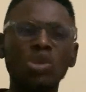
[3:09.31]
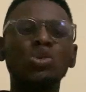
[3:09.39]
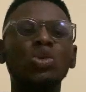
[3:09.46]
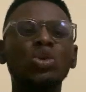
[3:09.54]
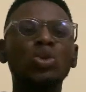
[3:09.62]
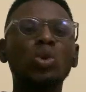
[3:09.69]

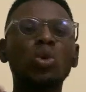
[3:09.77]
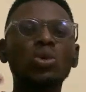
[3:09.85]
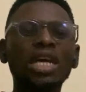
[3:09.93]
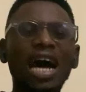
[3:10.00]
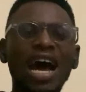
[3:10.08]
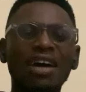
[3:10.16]
So you
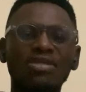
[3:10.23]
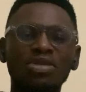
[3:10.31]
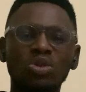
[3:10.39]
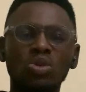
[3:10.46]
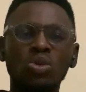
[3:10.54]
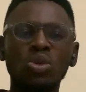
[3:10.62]
don't have
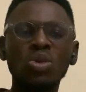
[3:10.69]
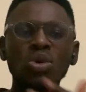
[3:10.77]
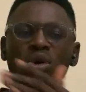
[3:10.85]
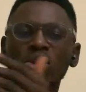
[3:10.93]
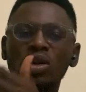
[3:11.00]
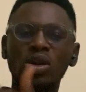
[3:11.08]
to
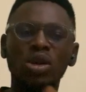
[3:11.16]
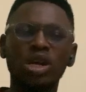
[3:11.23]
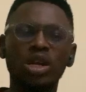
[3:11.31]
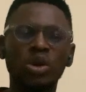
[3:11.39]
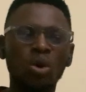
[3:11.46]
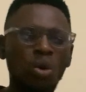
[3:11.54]

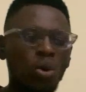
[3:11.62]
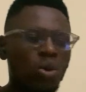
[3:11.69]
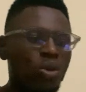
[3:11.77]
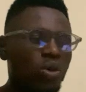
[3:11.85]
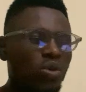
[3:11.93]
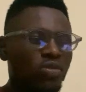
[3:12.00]
learn
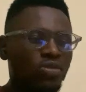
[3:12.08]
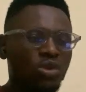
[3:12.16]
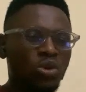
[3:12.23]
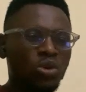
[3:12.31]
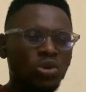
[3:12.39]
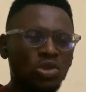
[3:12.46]
all of
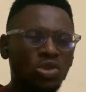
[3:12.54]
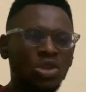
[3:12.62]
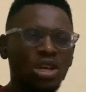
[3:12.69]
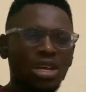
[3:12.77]
those